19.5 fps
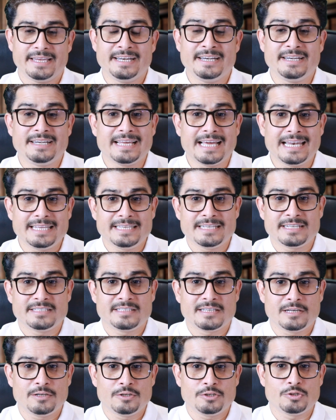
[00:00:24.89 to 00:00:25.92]
intelligent
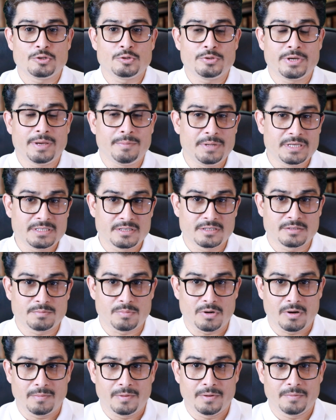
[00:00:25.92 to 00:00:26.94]
solution to a business
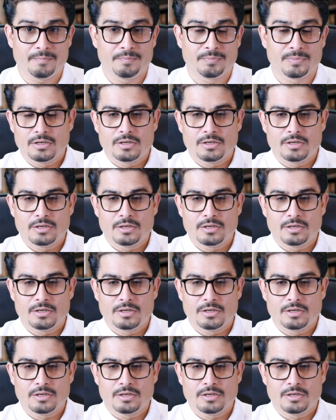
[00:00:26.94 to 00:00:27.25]
problem.